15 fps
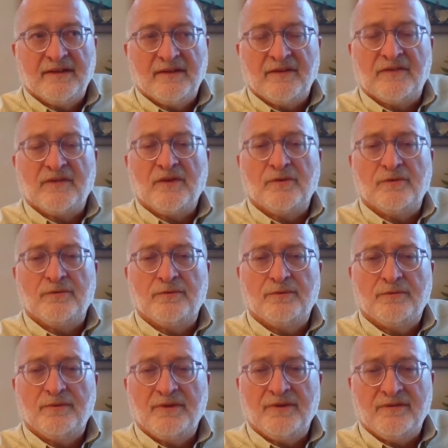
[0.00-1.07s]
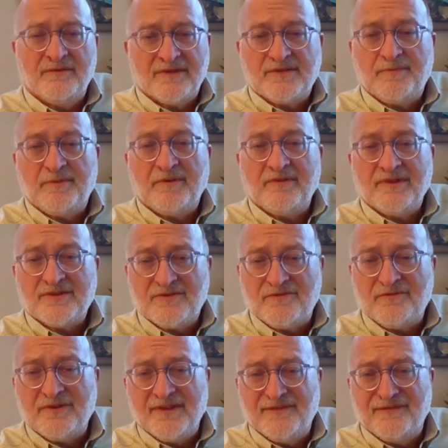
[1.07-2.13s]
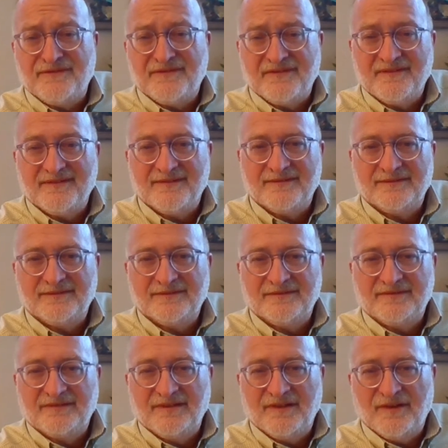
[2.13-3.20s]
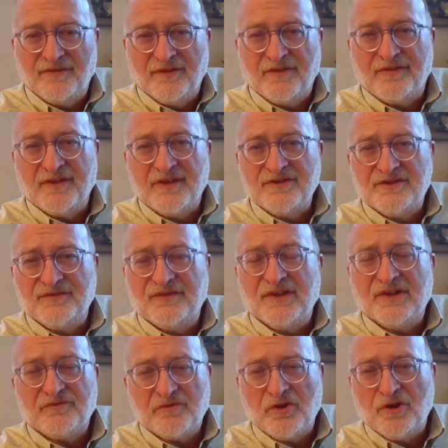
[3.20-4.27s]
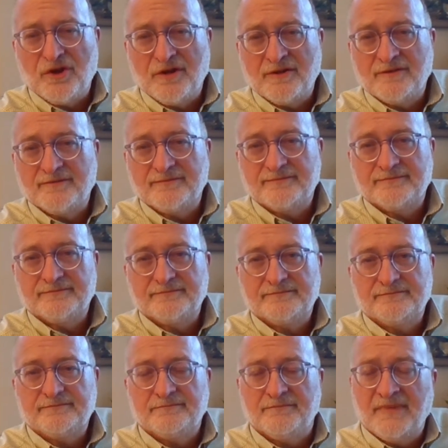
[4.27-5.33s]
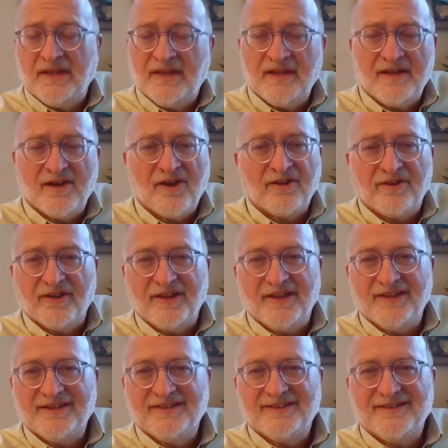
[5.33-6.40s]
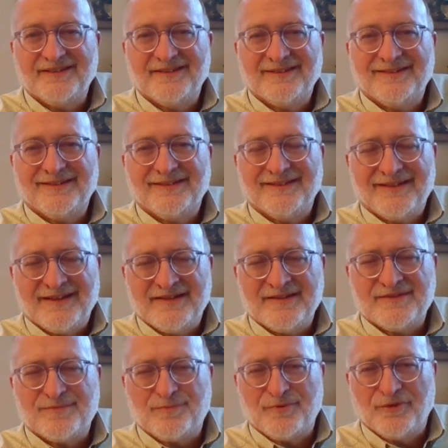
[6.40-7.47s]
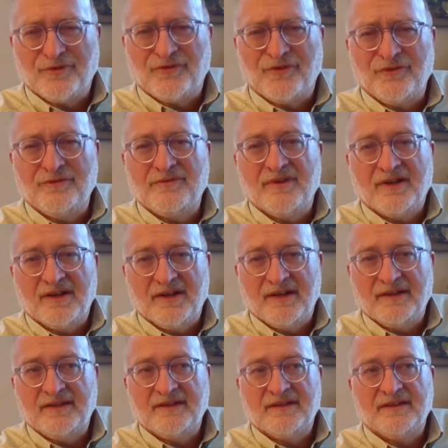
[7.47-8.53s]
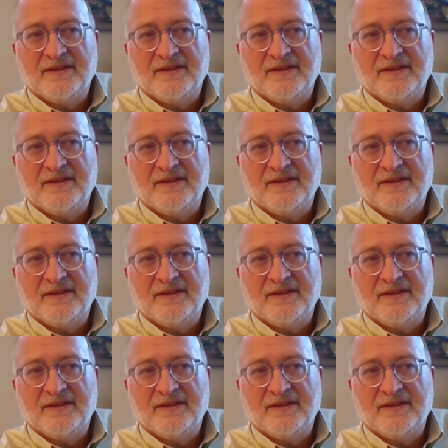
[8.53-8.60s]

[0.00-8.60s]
And so, when you experience grief over the things you've done wrong, Make it godly. That is, pursue God